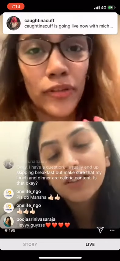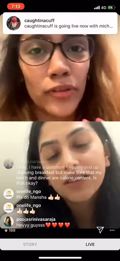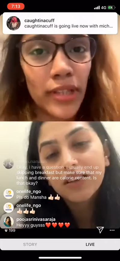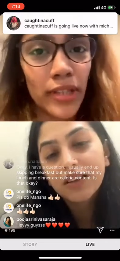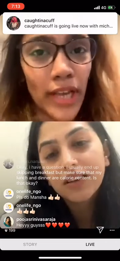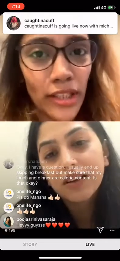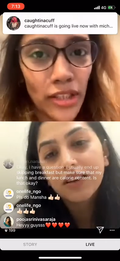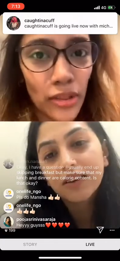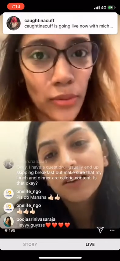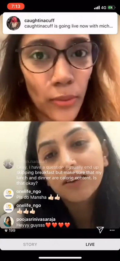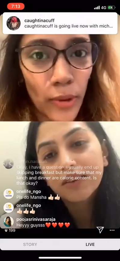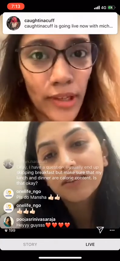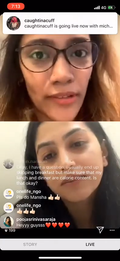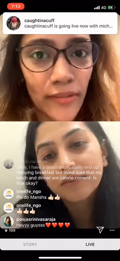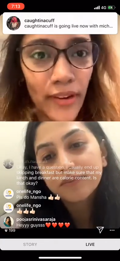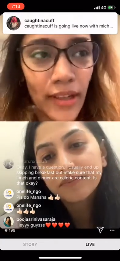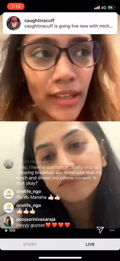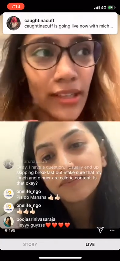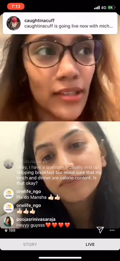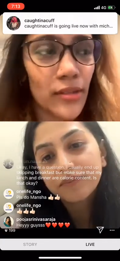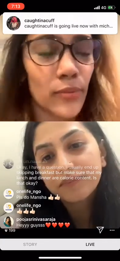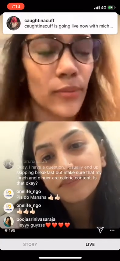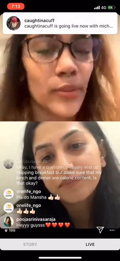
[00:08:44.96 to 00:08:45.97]
Speaker 1: yeah. one of us, we'll
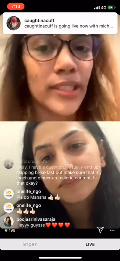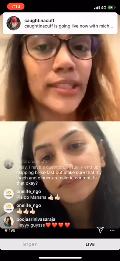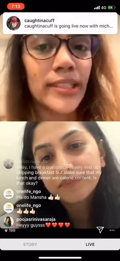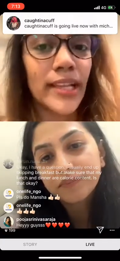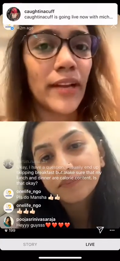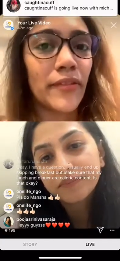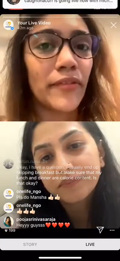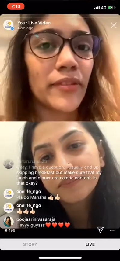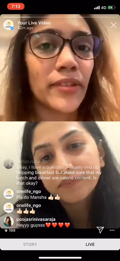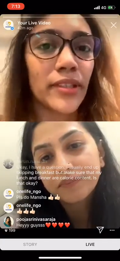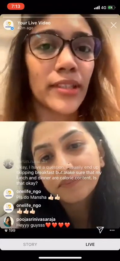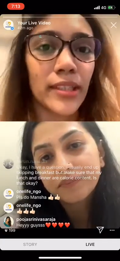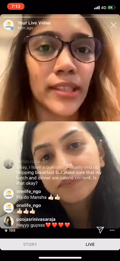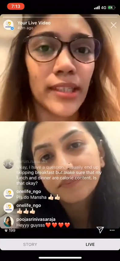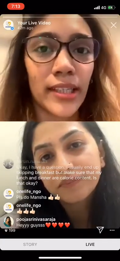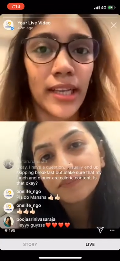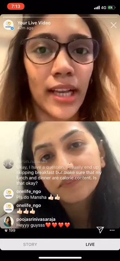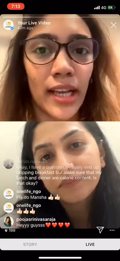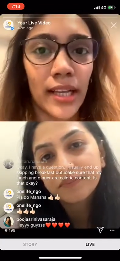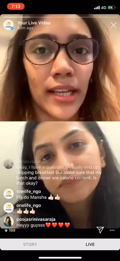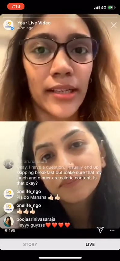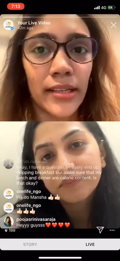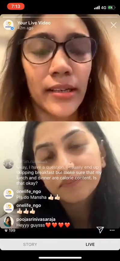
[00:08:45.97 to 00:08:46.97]
definitely like
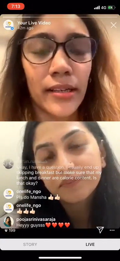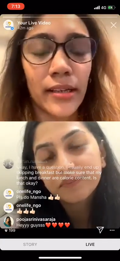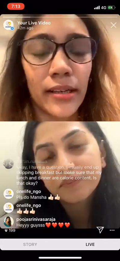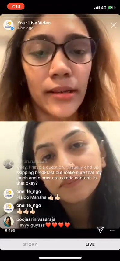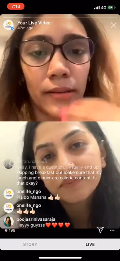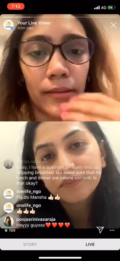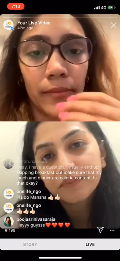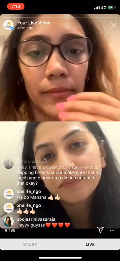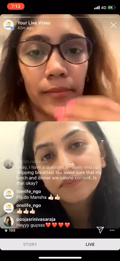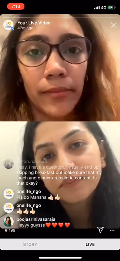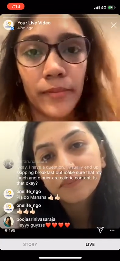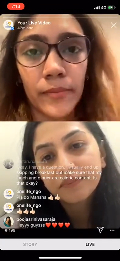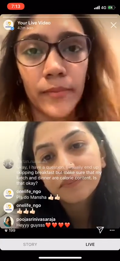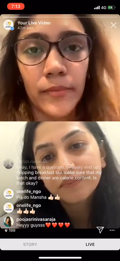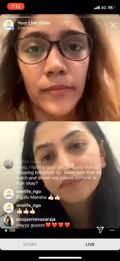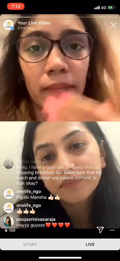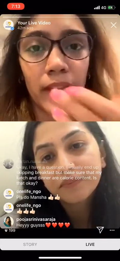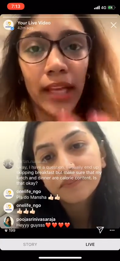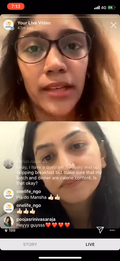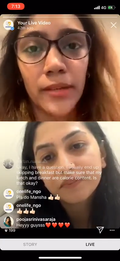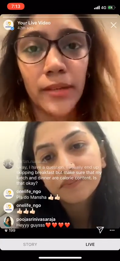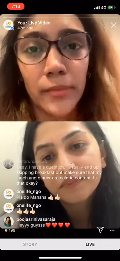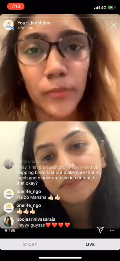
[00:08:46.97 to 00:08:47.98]
um, get it more
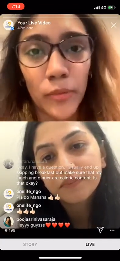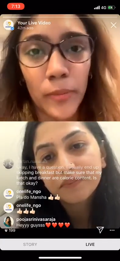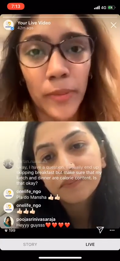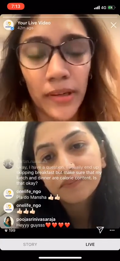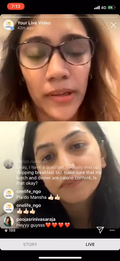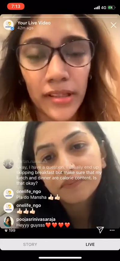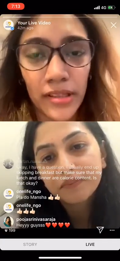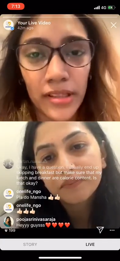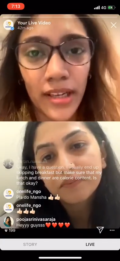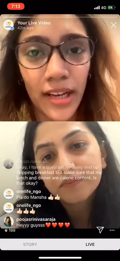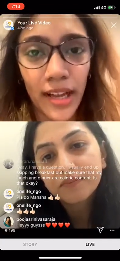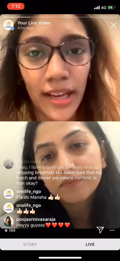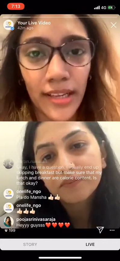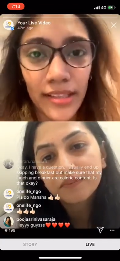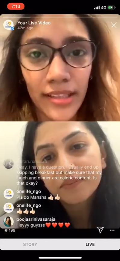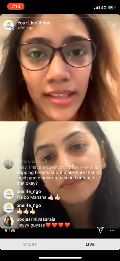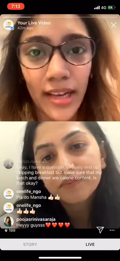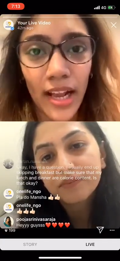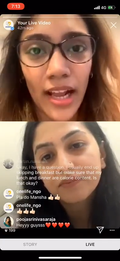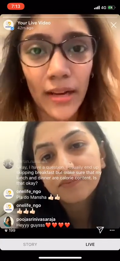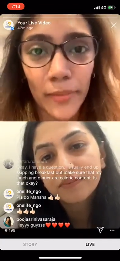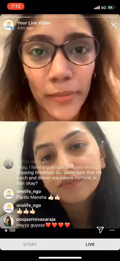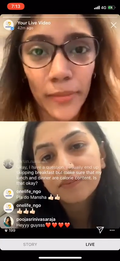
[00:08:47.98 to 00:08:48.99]
personalized and help you
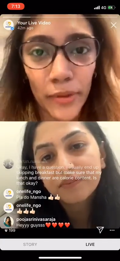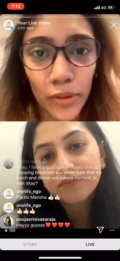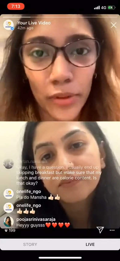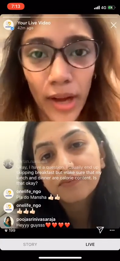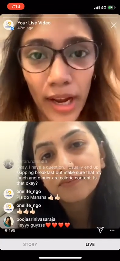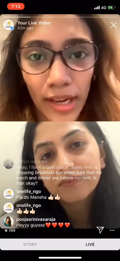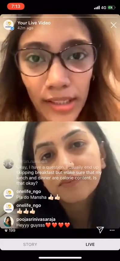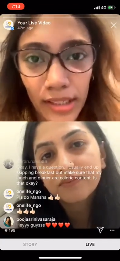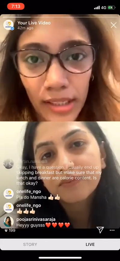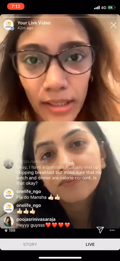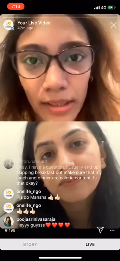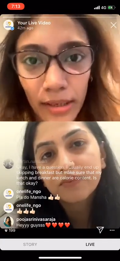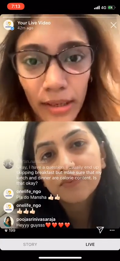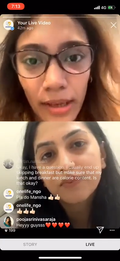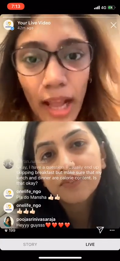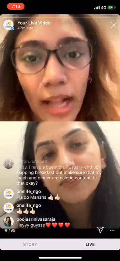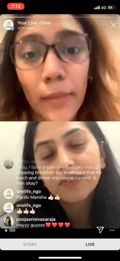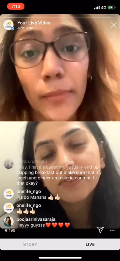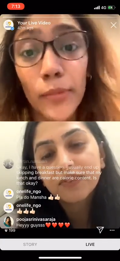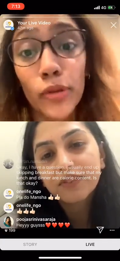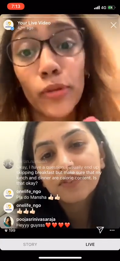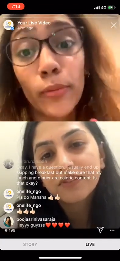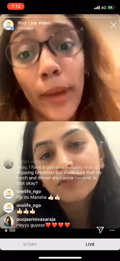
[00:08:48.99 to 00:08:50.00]
guys help you
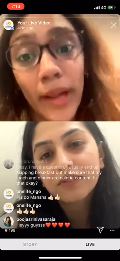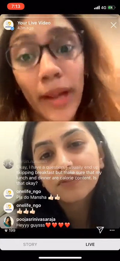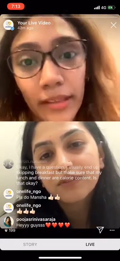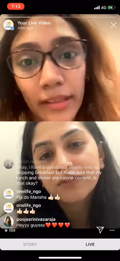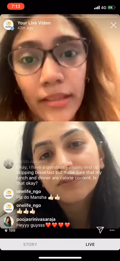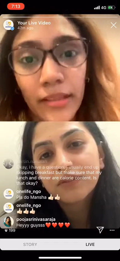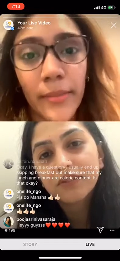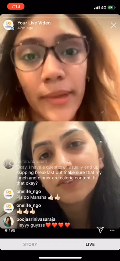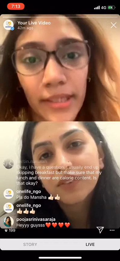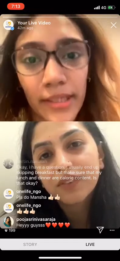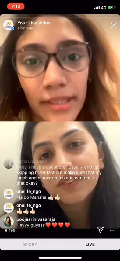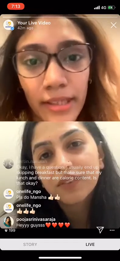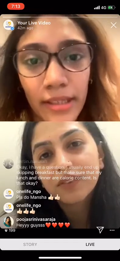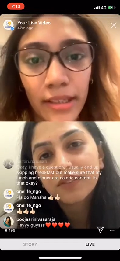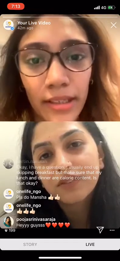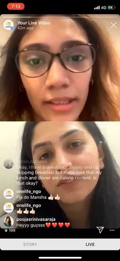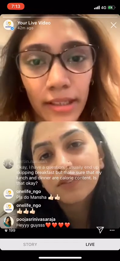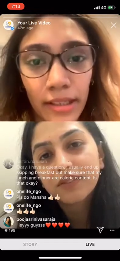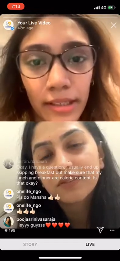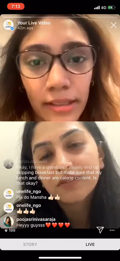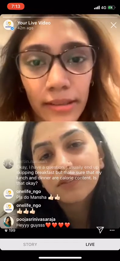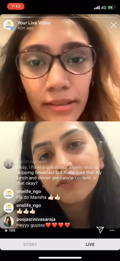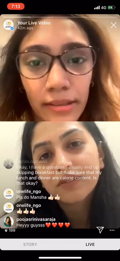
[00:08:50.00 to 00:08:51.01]
better, basically.
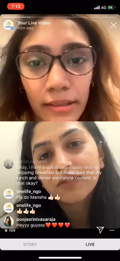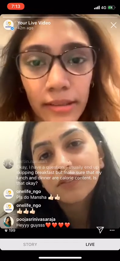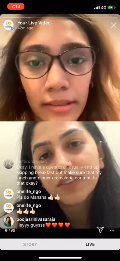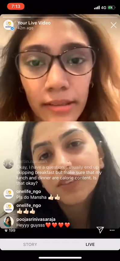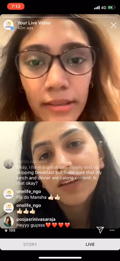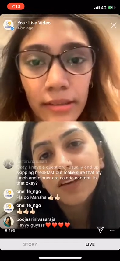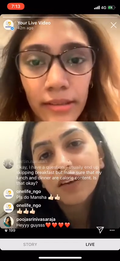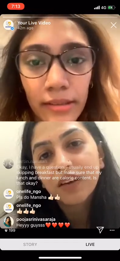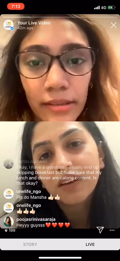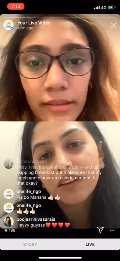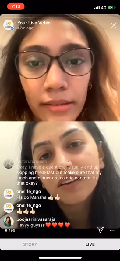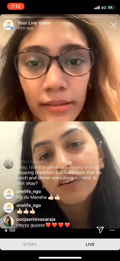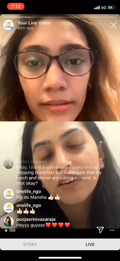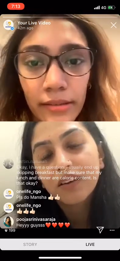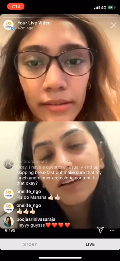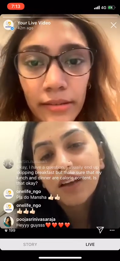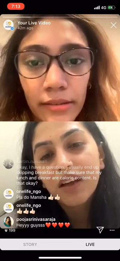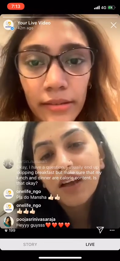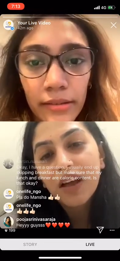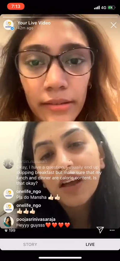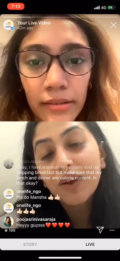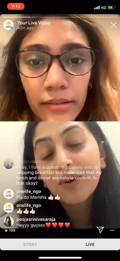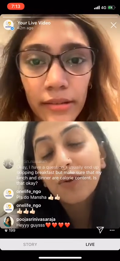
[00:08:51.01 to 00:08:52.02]
Speaker 2: Yeah. And also
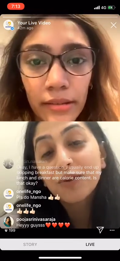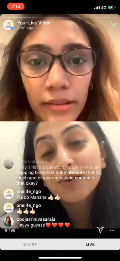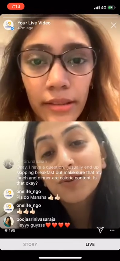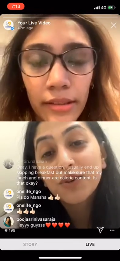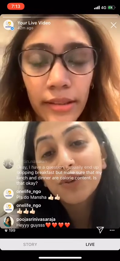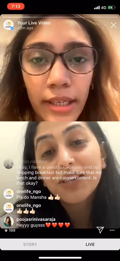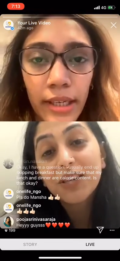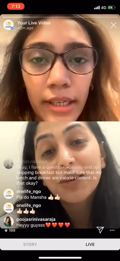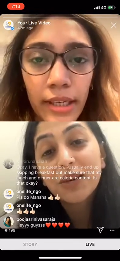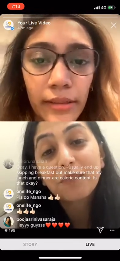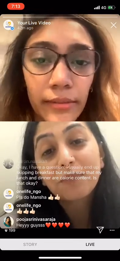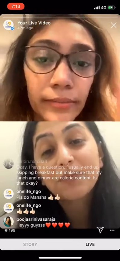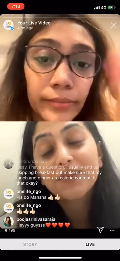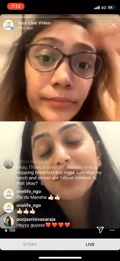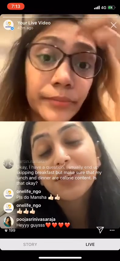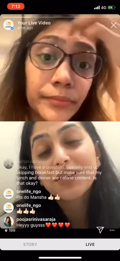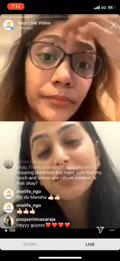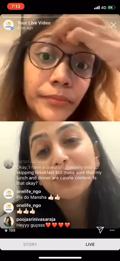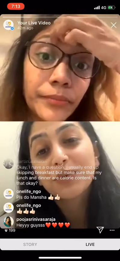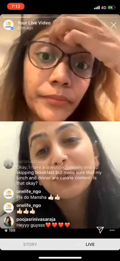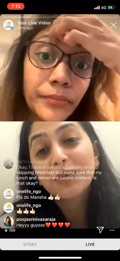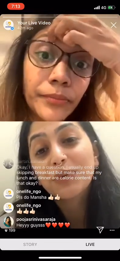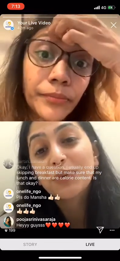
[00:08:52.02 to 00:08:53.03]
yeah. tips are so
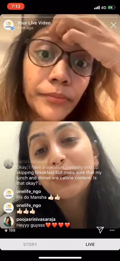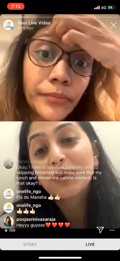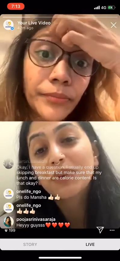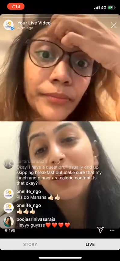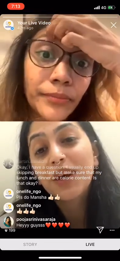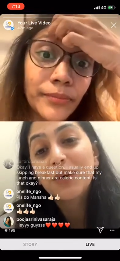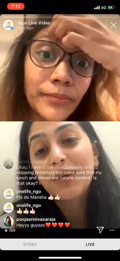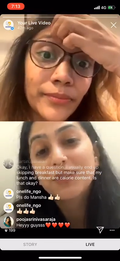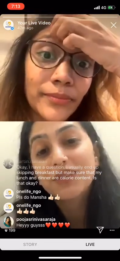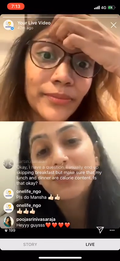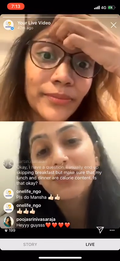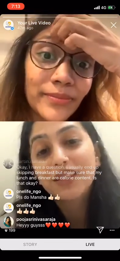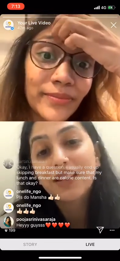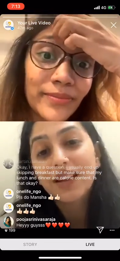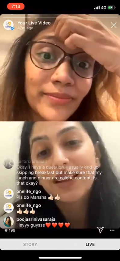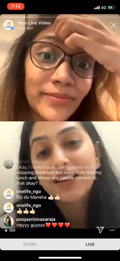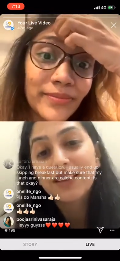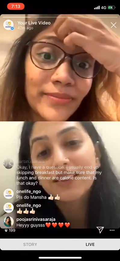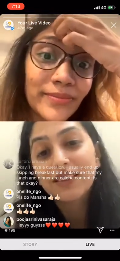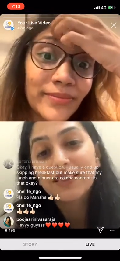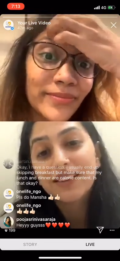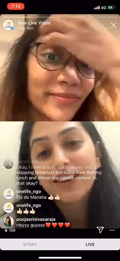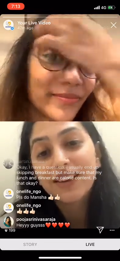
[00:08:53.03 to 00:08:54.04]
2000 guys
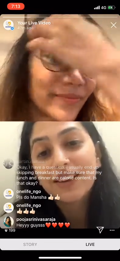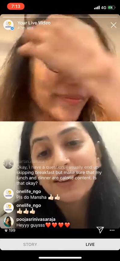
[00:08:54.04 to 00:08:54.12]
like